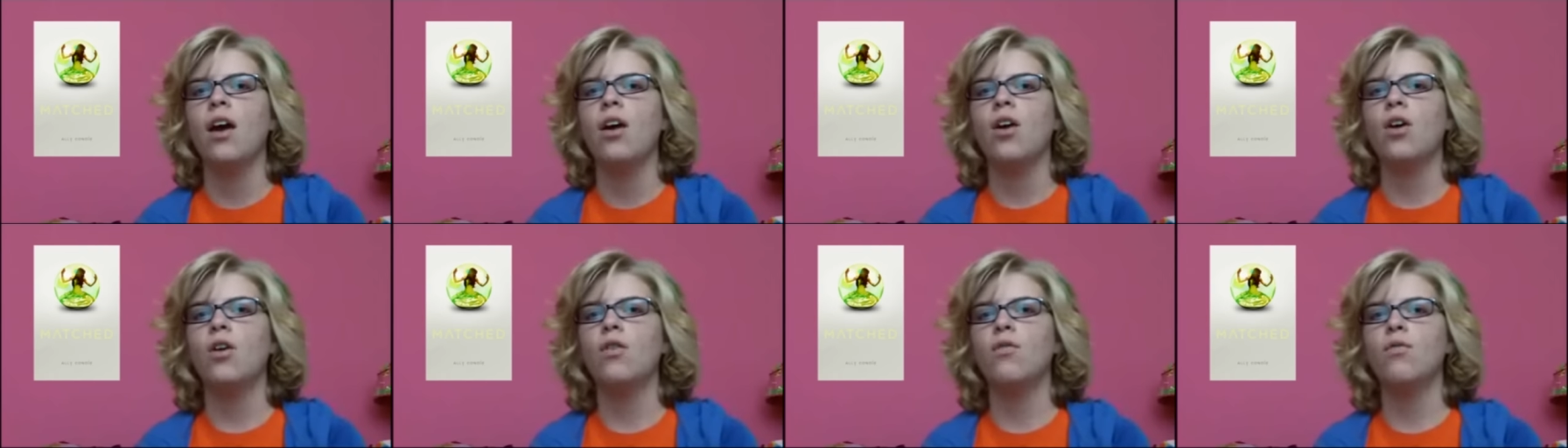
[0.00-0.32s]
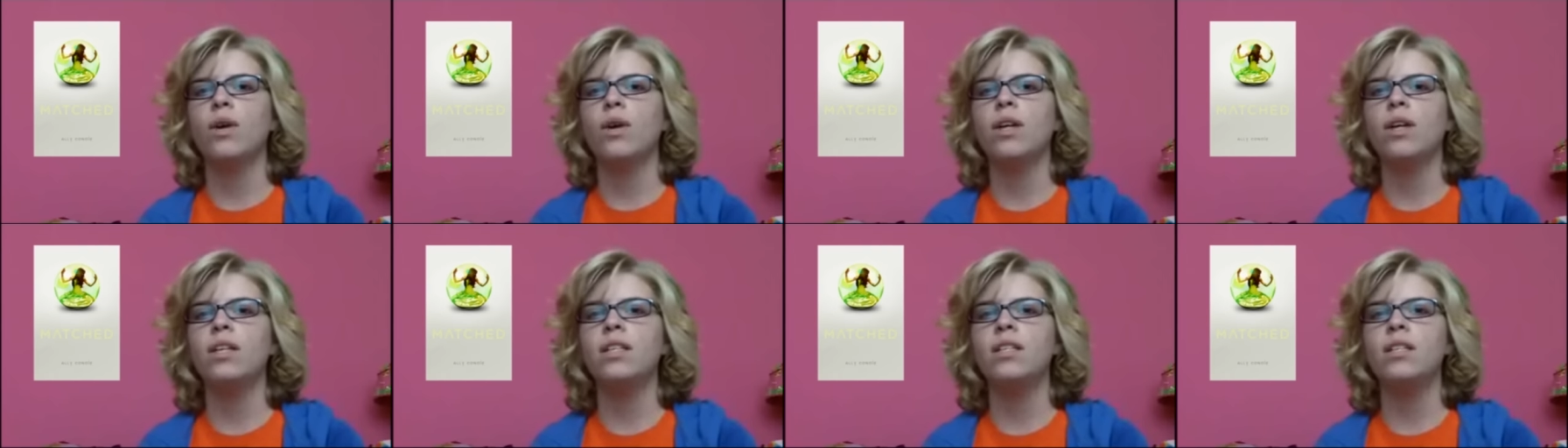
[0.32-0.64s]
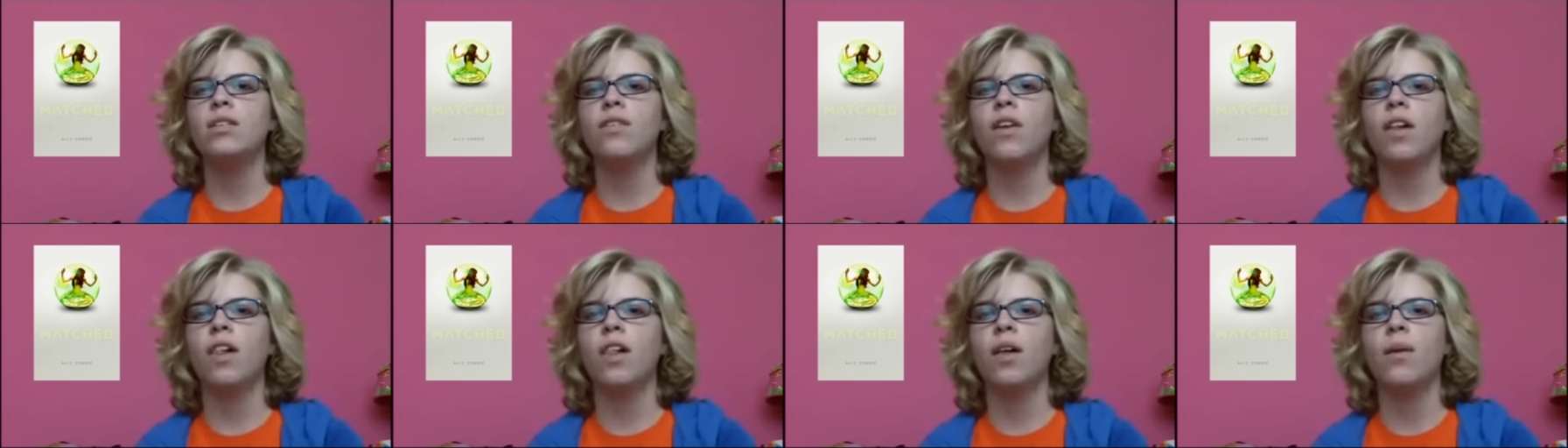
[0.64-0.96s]
Her voice
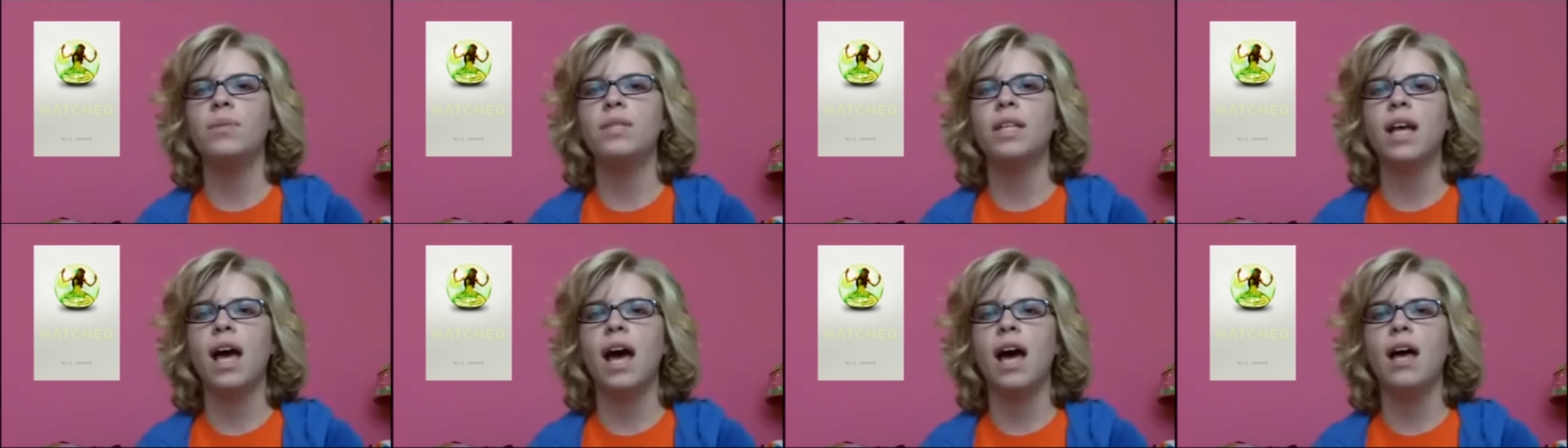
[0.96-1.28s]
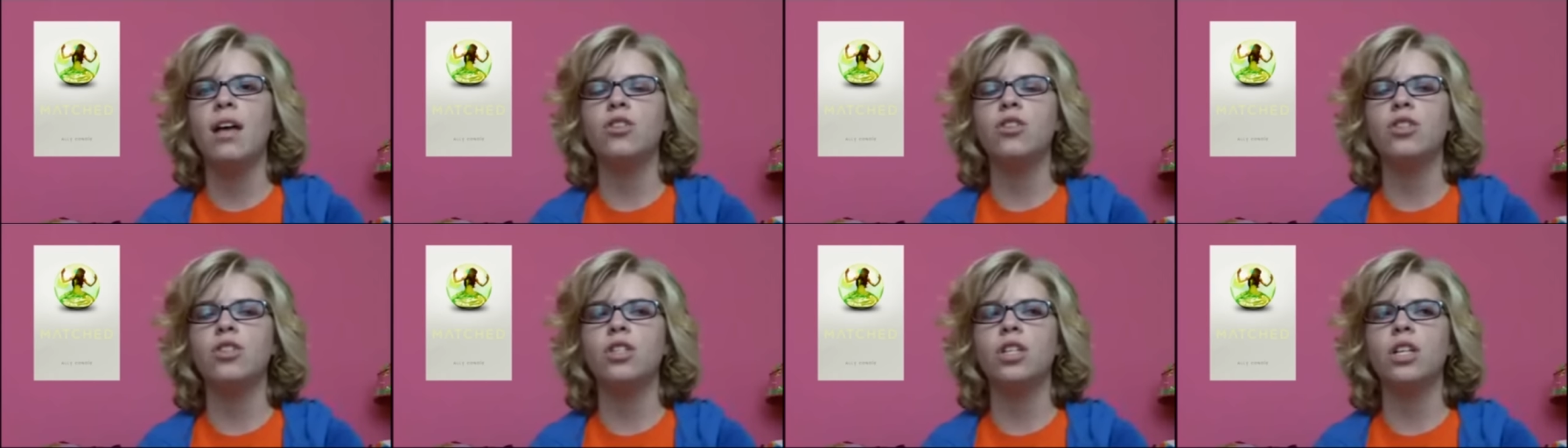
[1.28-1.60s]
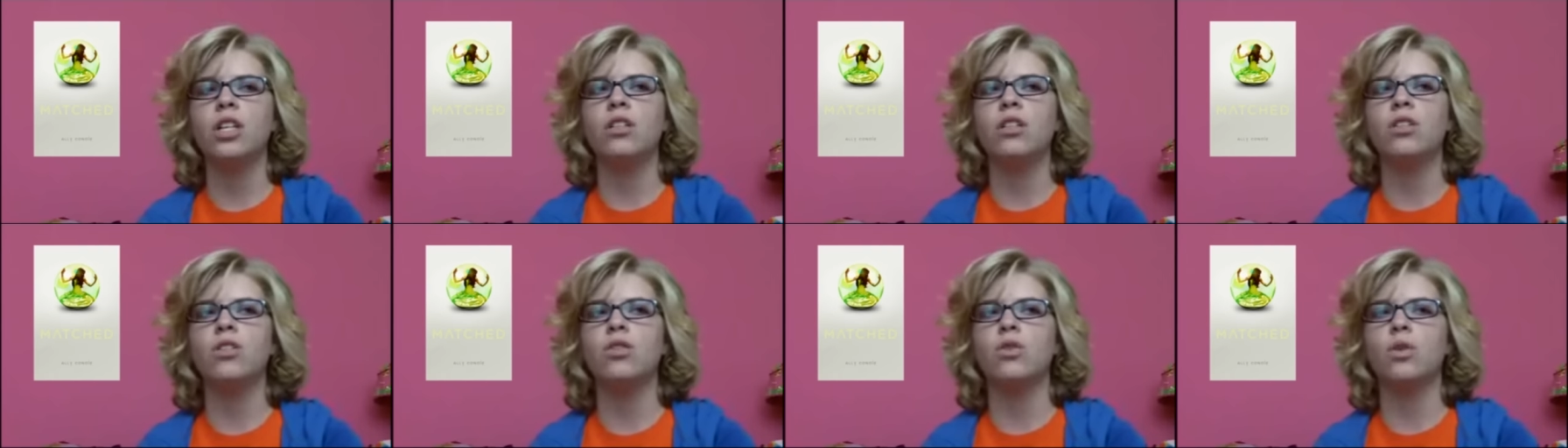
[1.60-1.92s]
develops as
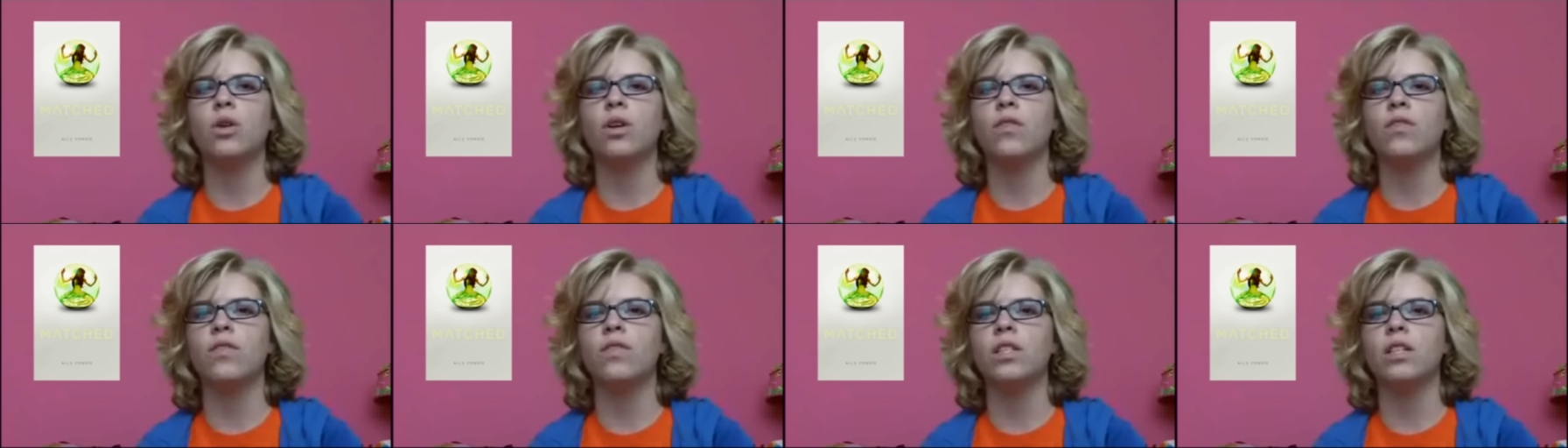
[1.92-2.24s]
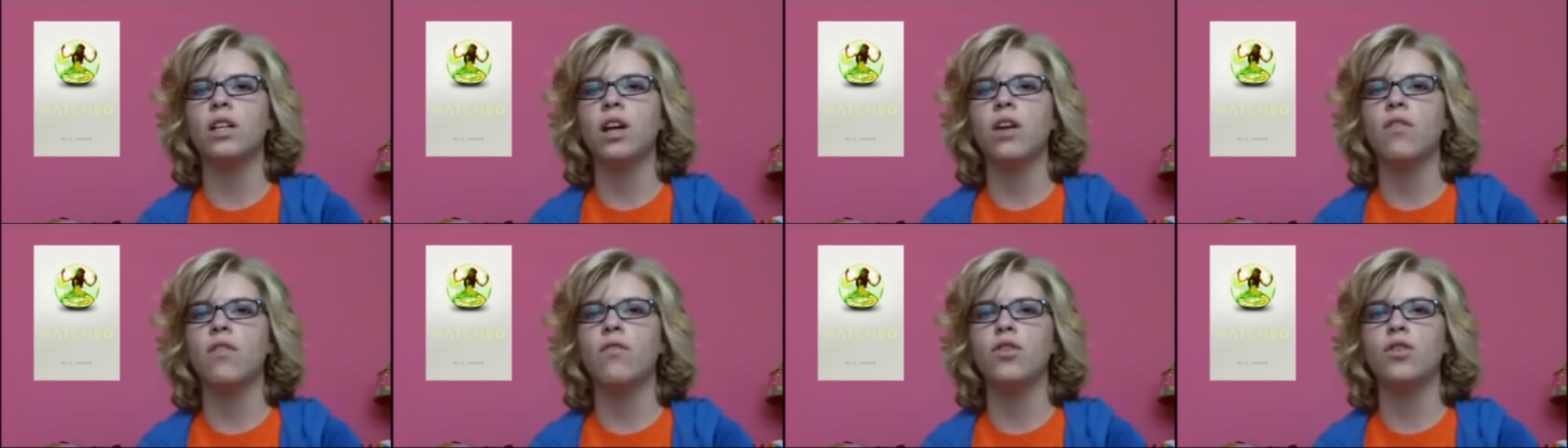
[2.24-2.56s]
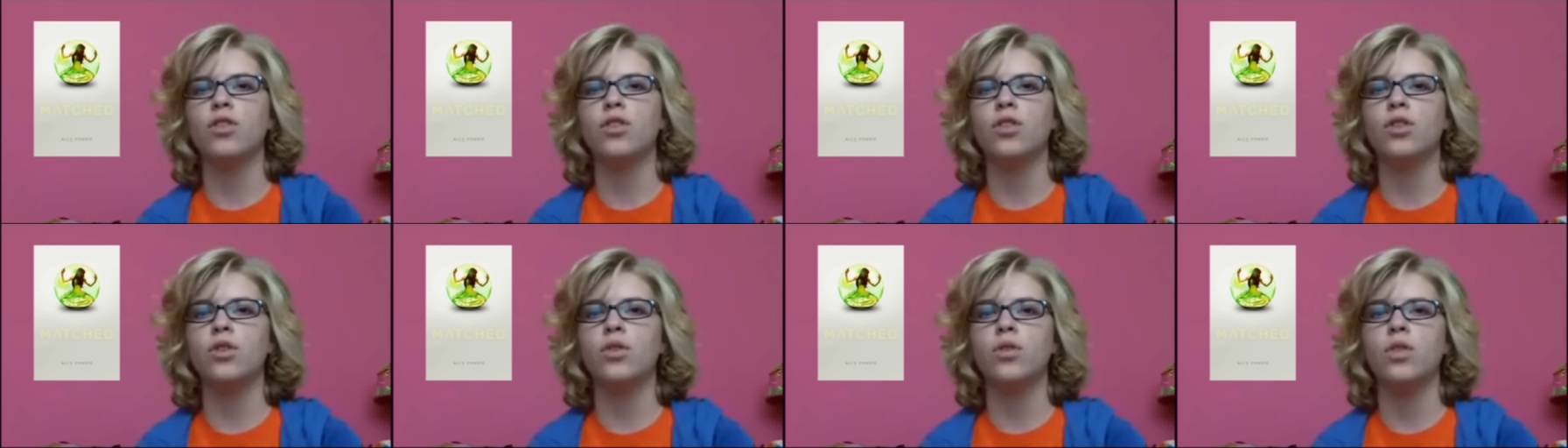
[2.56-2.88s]
she sort of
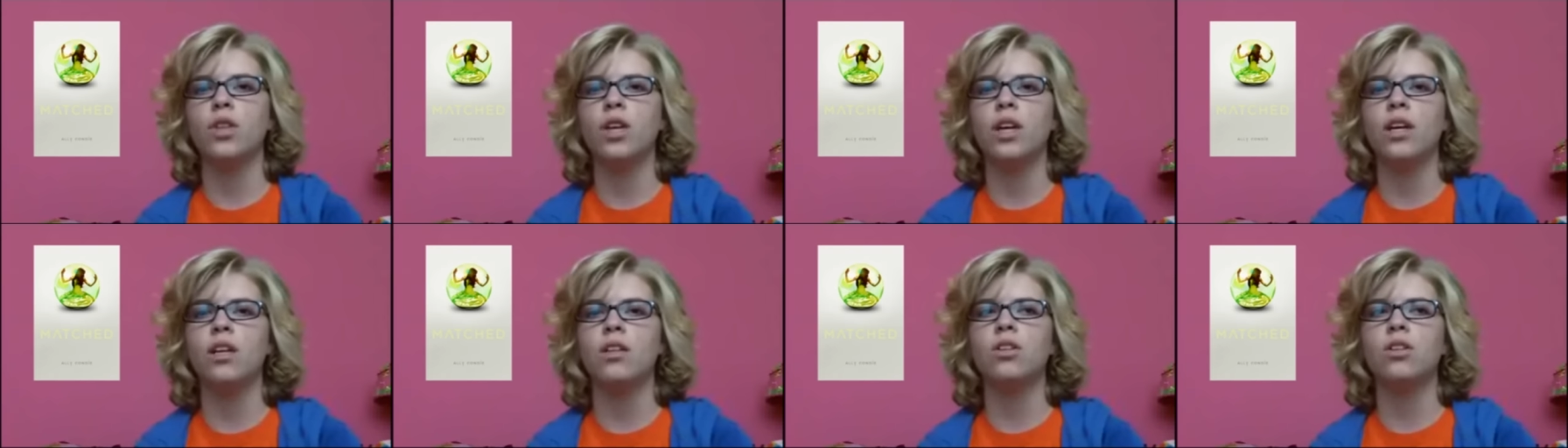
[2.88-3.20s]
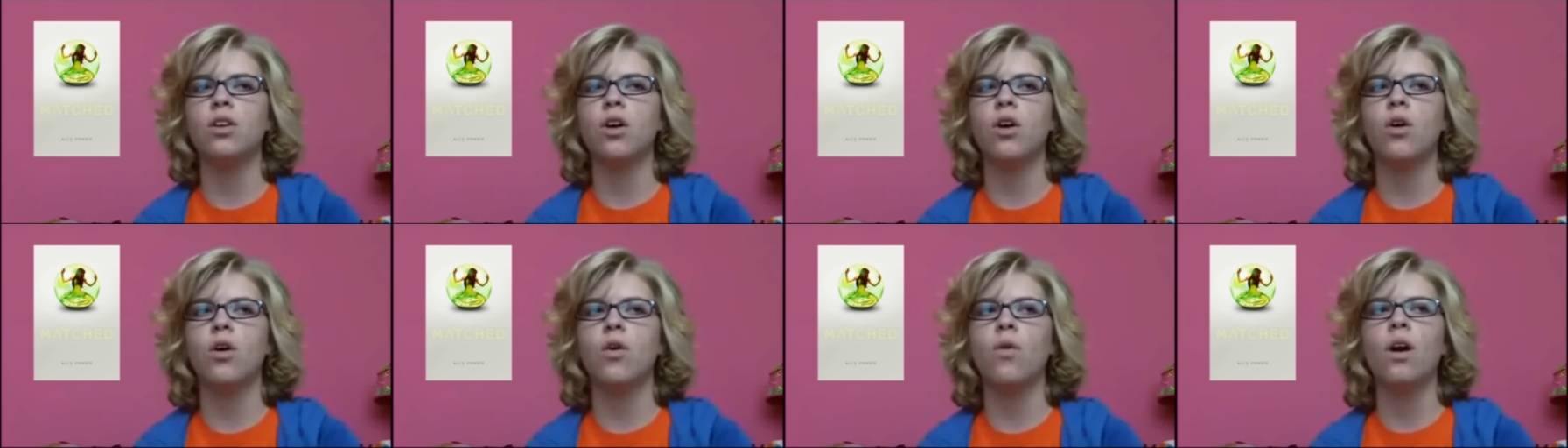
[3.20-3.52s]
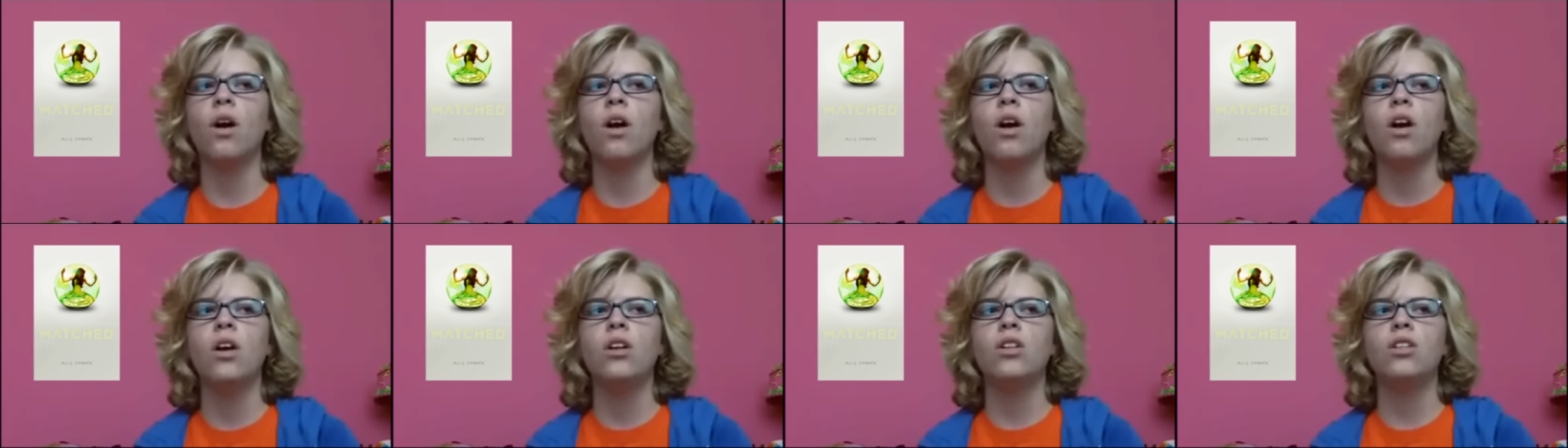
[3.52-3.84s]
discovers new things.
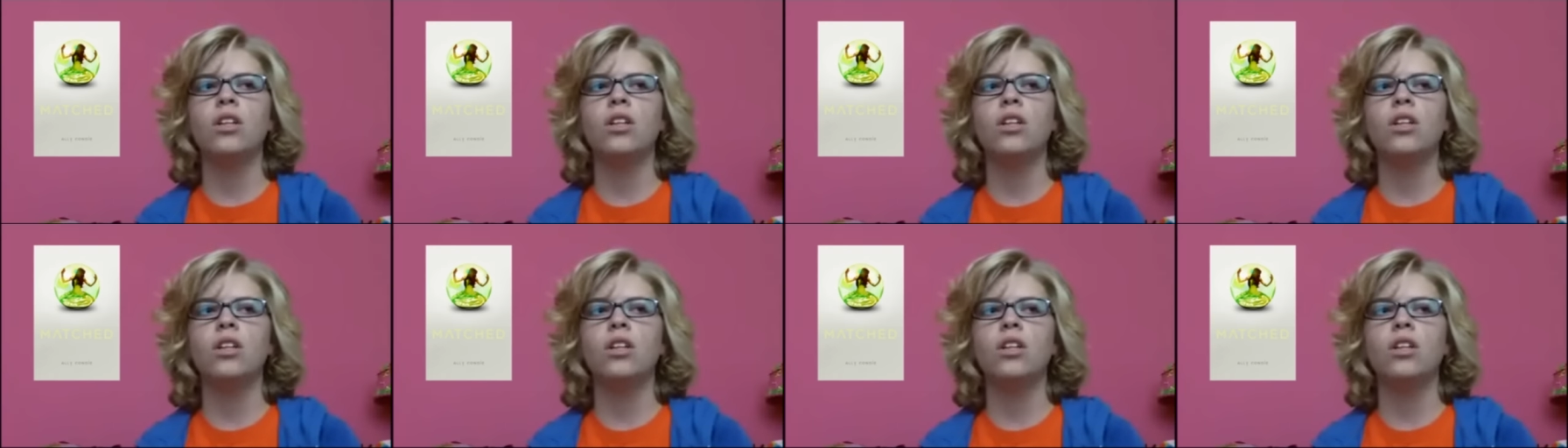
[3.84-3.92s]
So